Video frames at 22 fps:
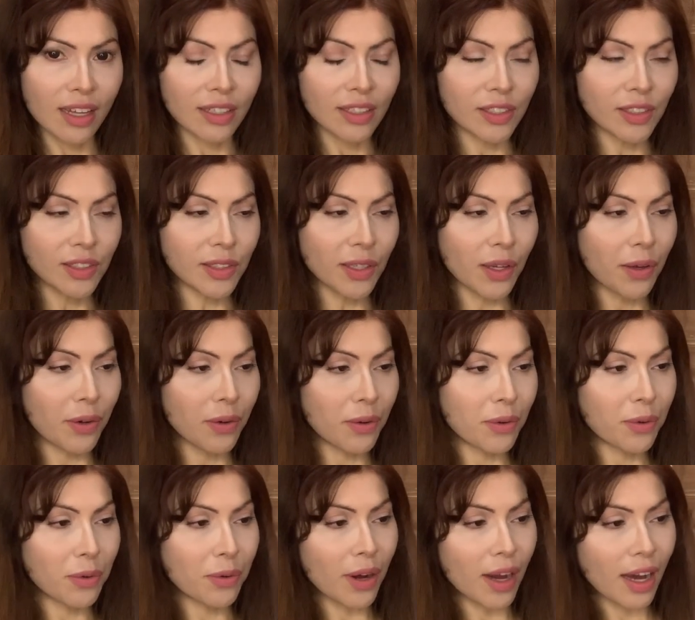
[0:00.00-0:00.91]

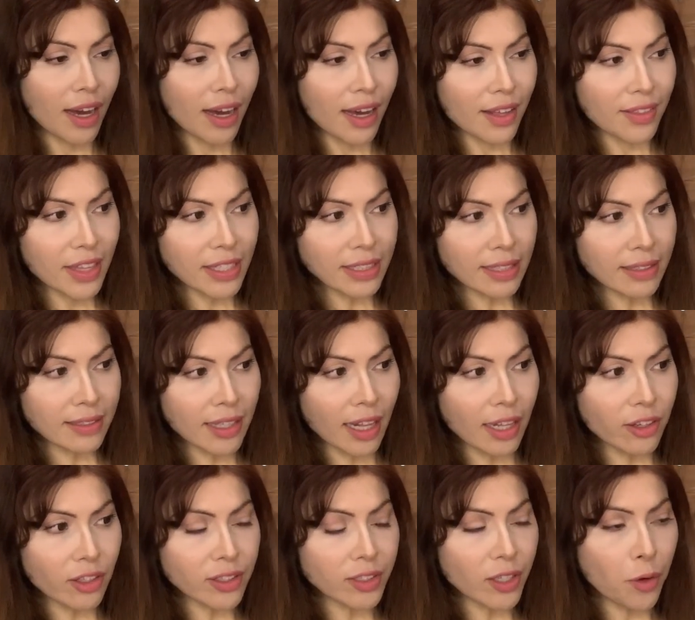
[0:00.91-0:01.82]
So this is the
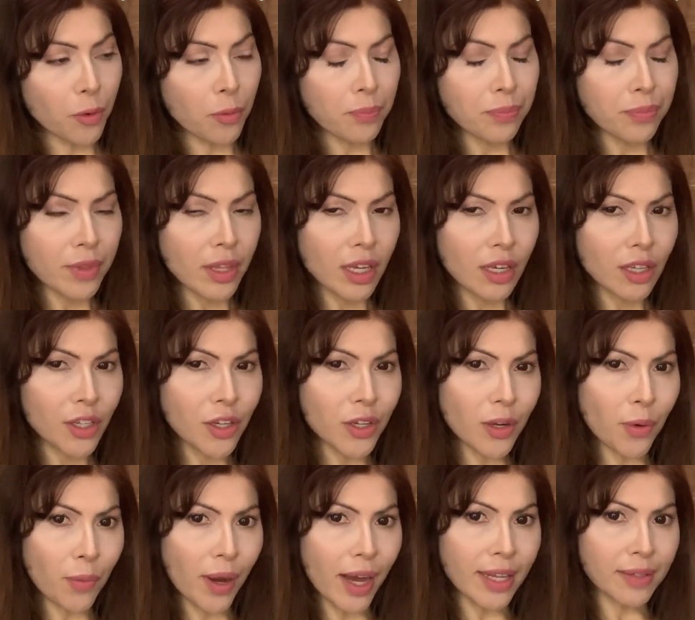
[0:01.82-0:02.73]
color. So
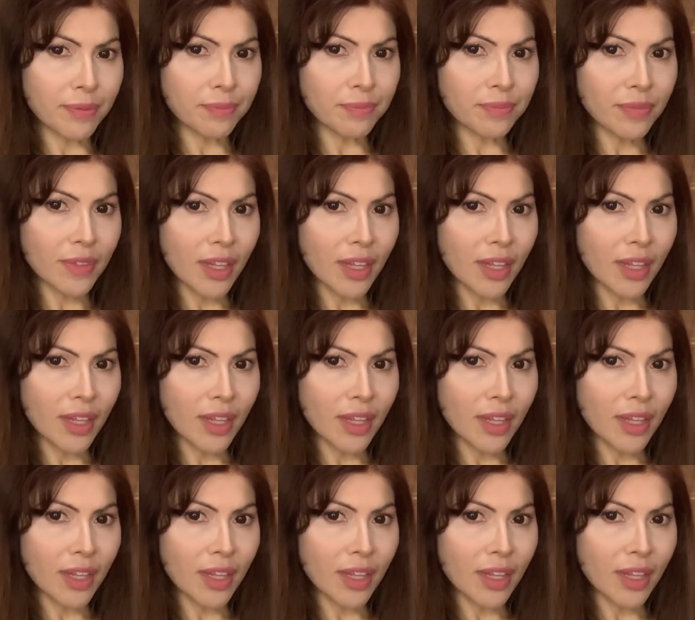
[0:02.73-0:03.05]
you know what?